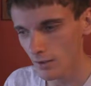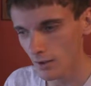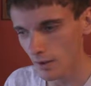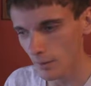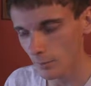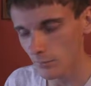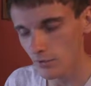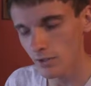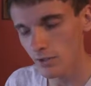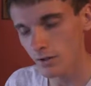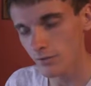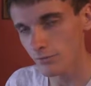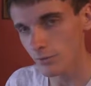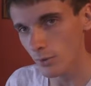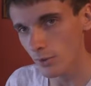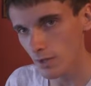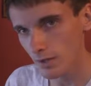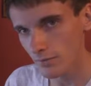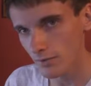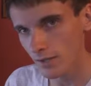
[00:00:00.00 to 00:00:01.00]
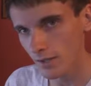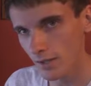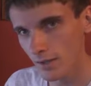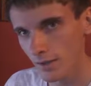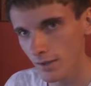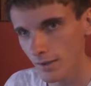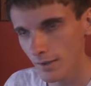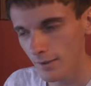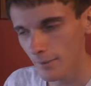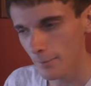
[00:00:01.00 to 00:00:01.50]
DDR4 and
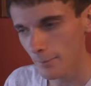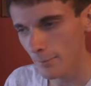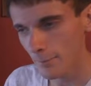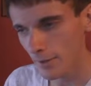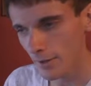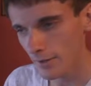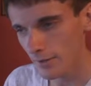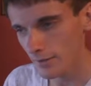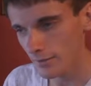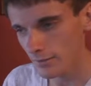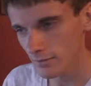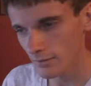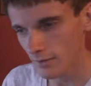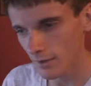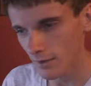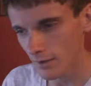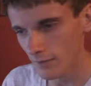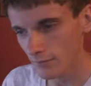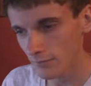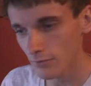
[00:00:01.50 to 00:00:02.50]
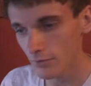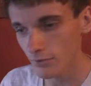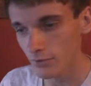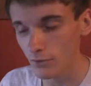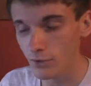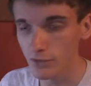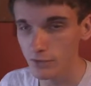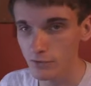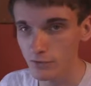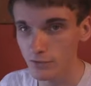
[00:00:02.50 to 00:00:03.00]
everything. But first
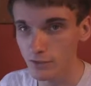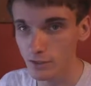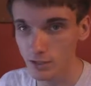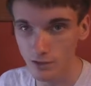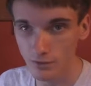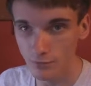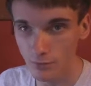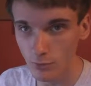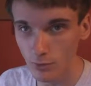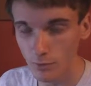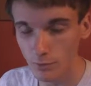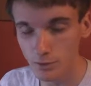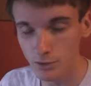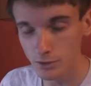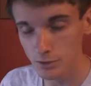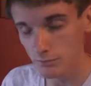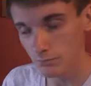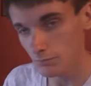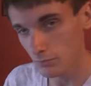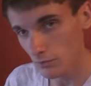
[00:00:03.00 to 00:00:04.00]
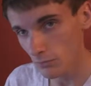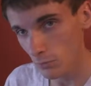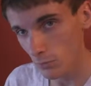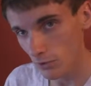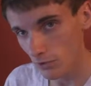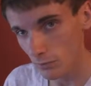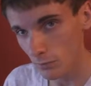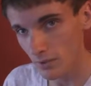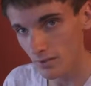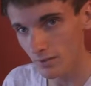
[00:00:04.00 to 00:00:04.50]
of all, it's DDR4, which is
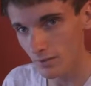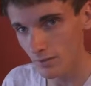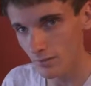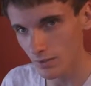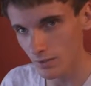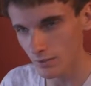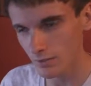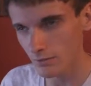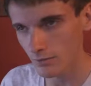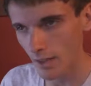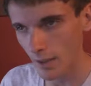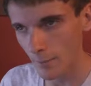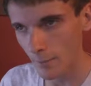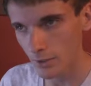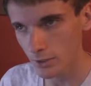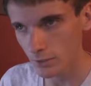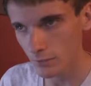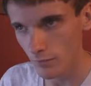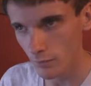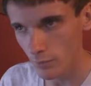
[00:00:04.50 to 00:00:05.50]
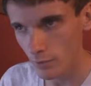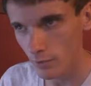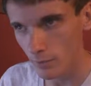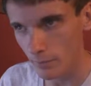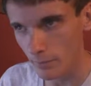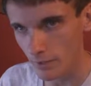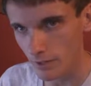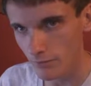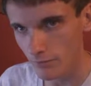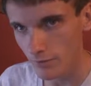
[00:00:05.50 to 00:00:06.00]
more expensive, and there's not much of a real
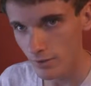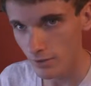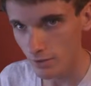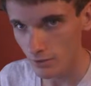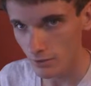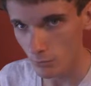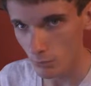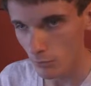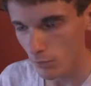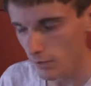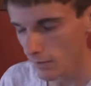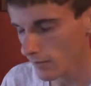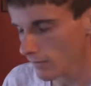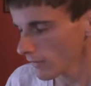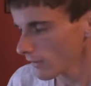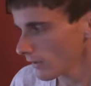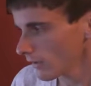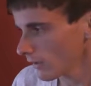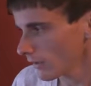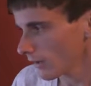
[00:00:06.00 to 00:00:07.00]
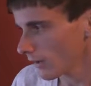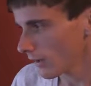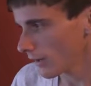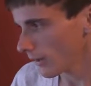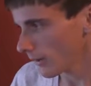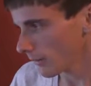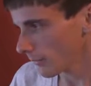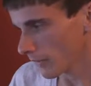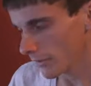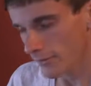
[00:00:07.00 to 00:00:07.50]
benefit at this point.
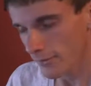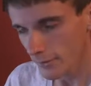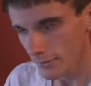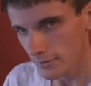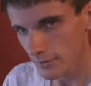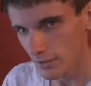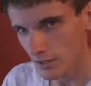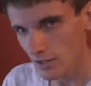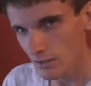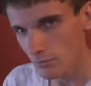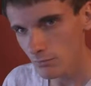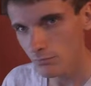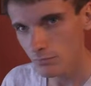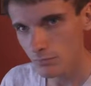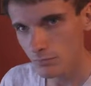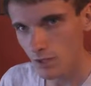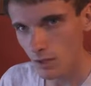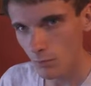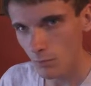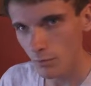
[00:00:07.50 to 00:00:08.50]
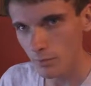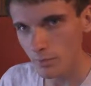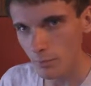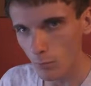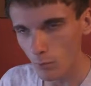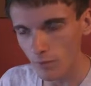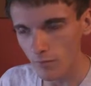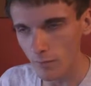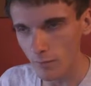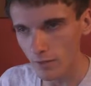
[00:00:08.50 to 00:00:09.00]
Although there will be
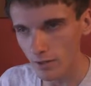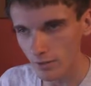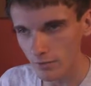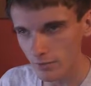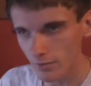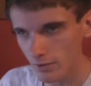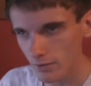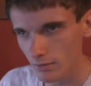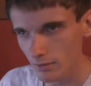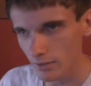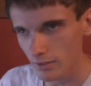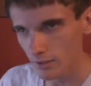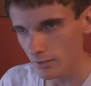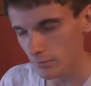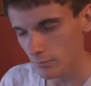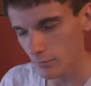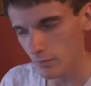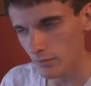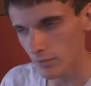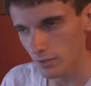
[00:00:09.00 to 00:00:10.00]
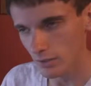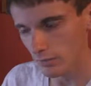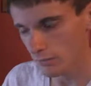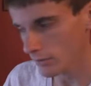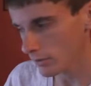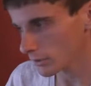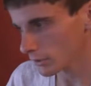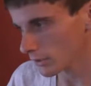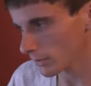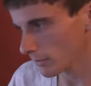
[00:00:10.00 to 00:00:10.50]
more of a benefit later moving in the
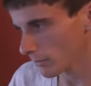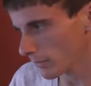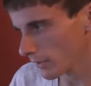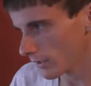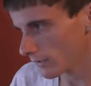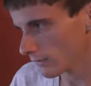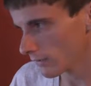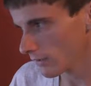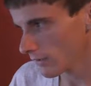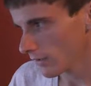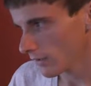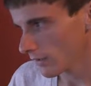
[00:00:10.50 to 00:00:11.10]
future, but